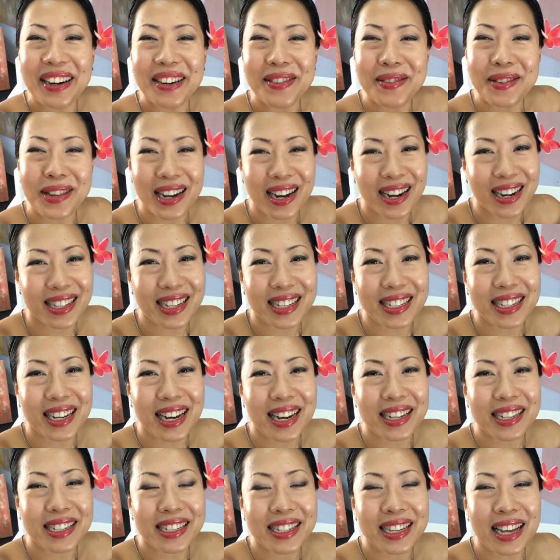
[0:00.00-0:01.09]
we got to
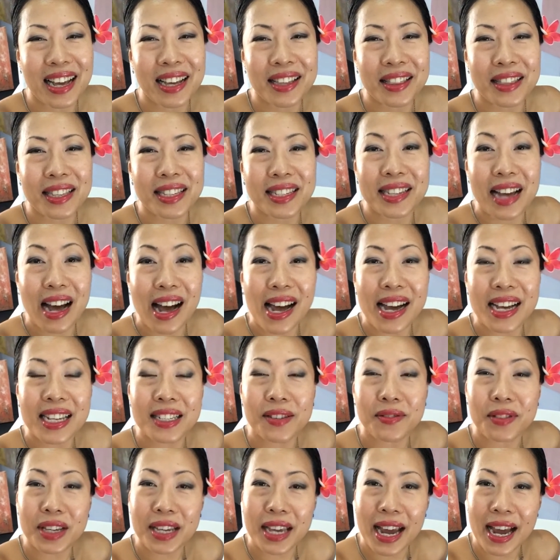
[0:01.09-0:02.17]
discuss the
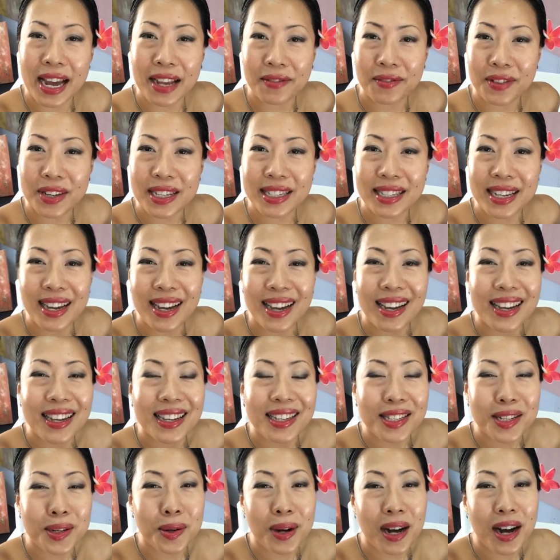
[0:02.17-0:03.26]
size of the canvas.
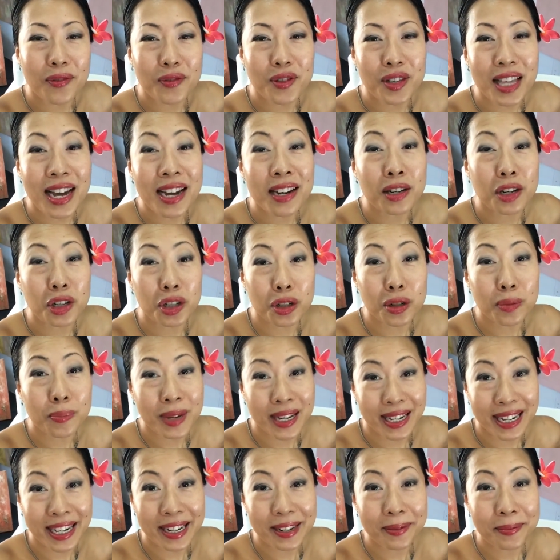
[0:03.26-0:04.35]
So after that initial
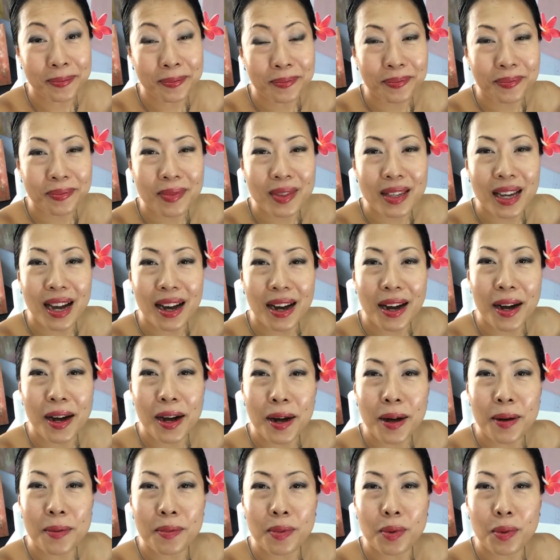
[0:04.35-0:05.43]
meeting,
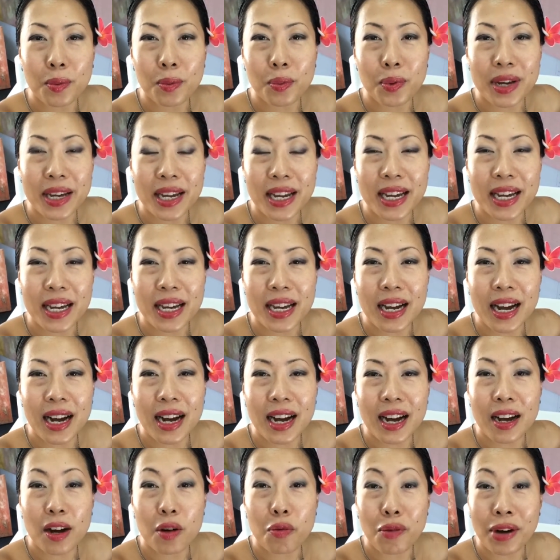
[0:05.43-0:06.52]
we
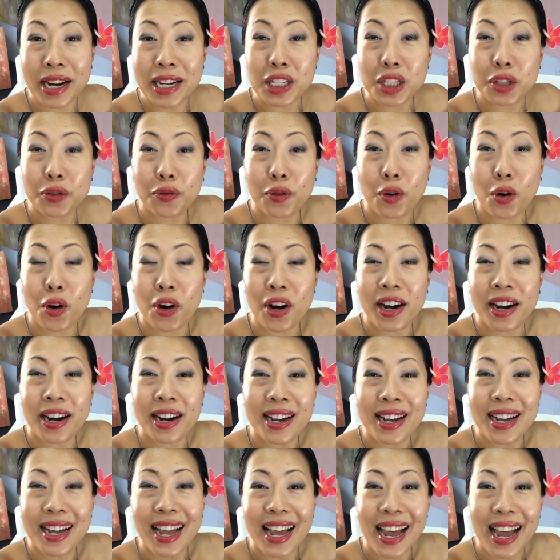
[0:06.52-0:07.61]
arrange
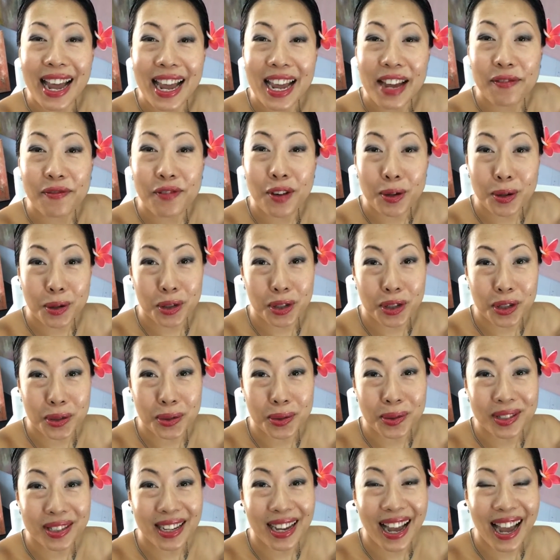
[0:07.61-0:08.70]
for a photo
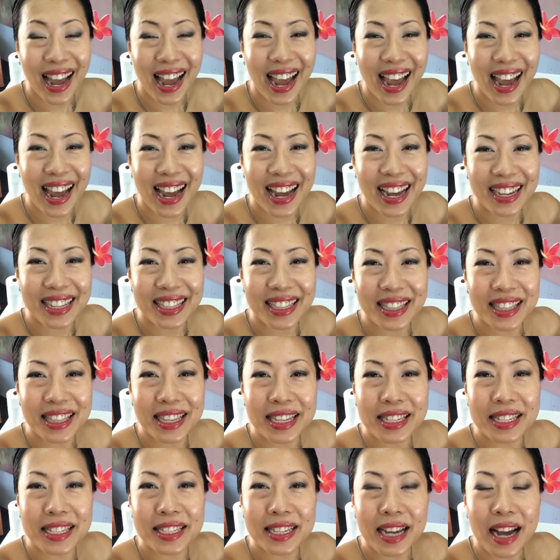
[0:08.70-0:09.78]
shoot. And
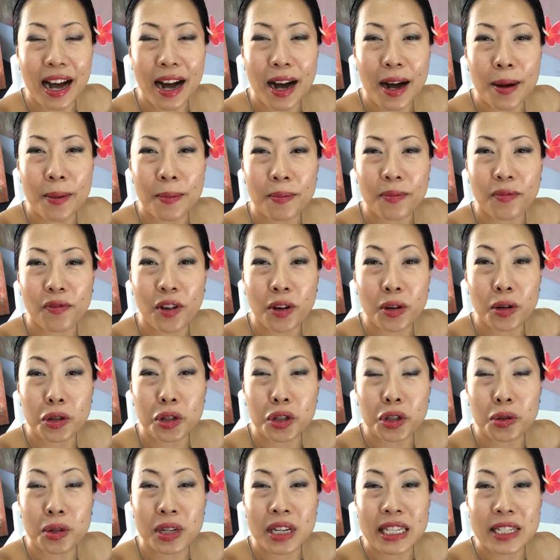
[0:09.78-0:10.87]
this photo
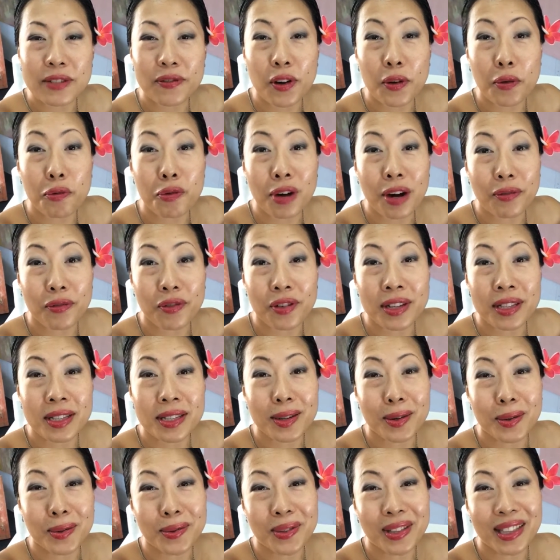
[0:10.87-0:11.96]
shoot is for
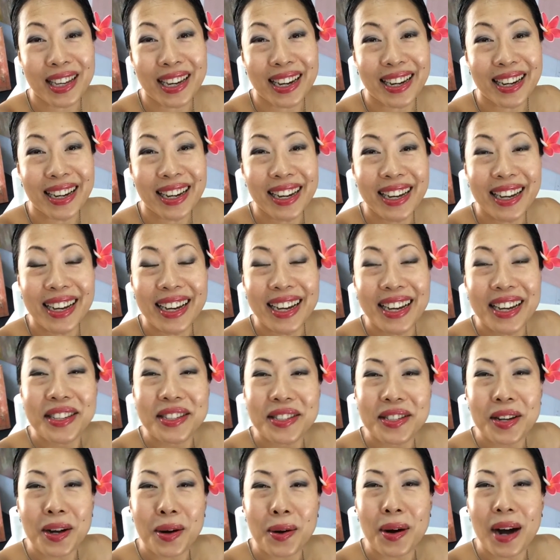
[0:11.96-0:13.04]
reference only.
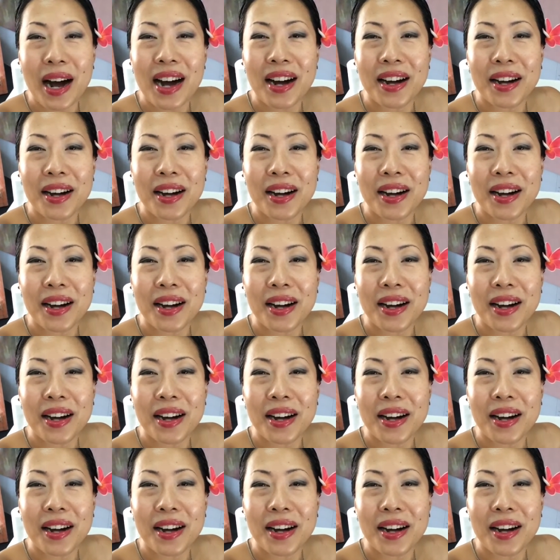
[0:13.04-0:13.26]
So